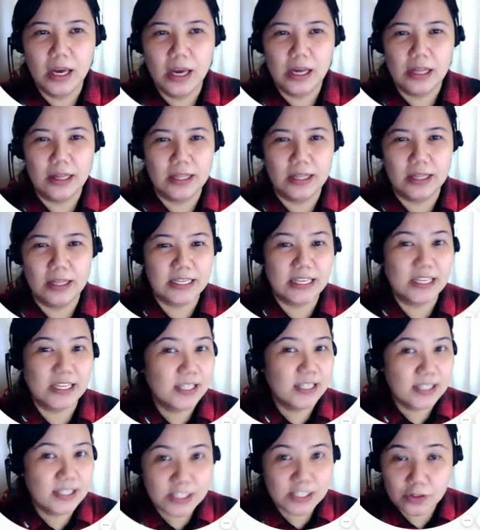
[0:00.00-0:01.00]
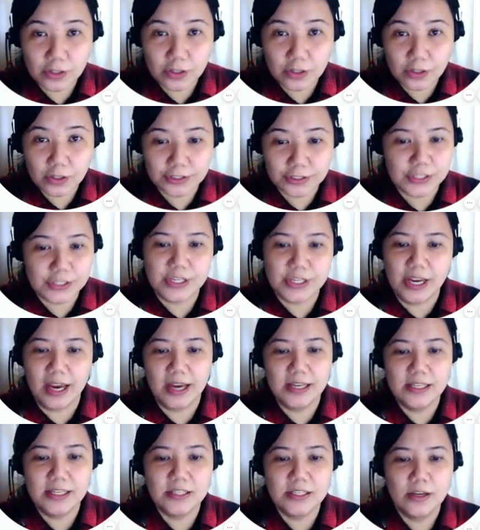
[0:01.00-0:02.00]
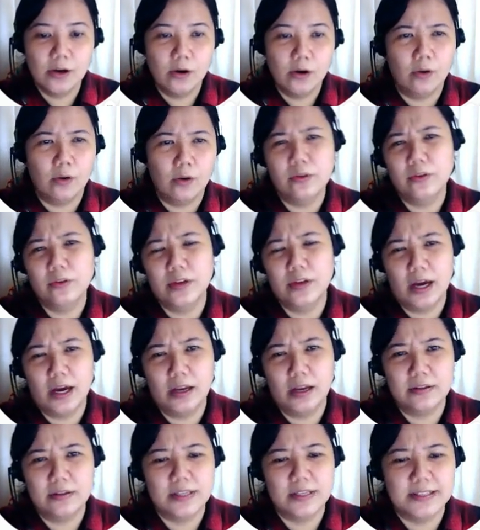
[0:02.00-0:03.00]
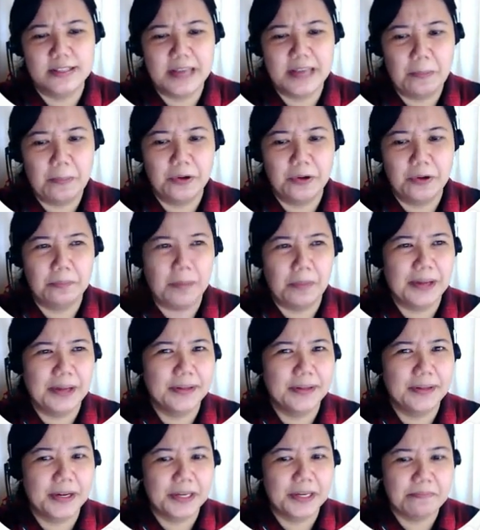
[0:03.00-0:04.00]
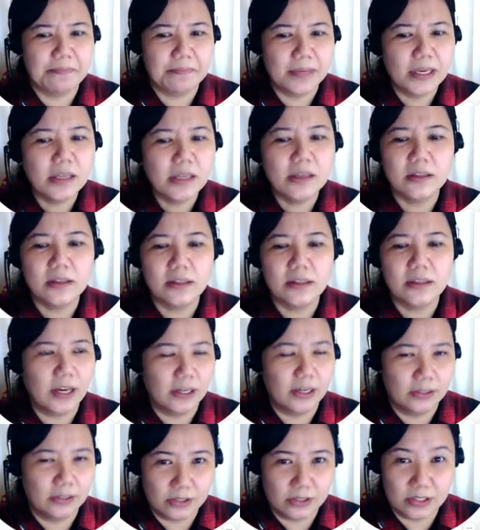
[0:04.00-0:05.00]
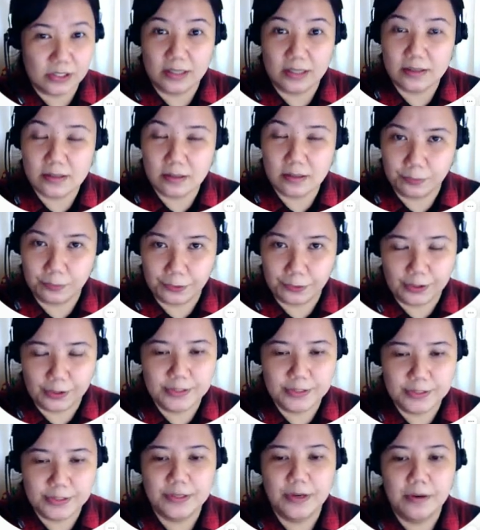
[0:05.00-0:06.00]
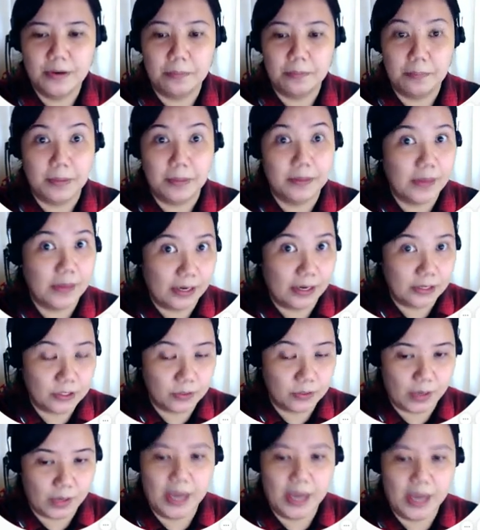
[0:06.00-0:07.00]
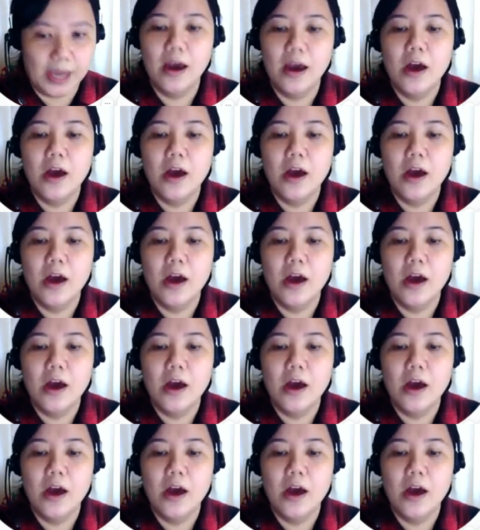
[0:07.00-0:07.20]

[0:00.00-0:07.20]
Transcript: let's say, easy to understand, although the IELTS examiner might not immediately understand some words, but that is okay.